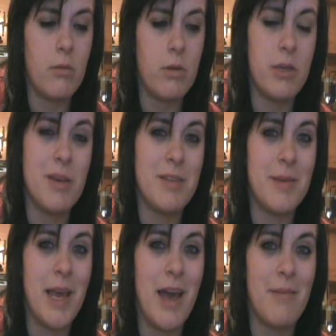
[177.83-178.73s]
Which makes
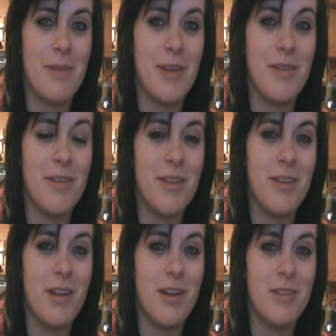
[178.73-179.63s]
me happy, it
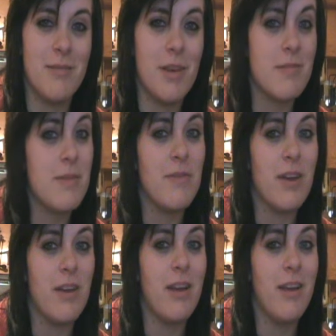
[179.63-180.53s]
really does. It makes me
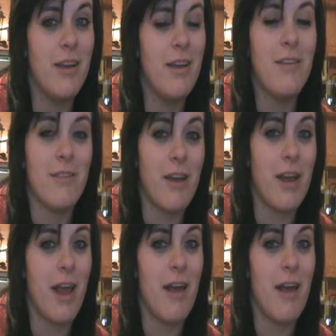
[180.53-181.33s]
very, very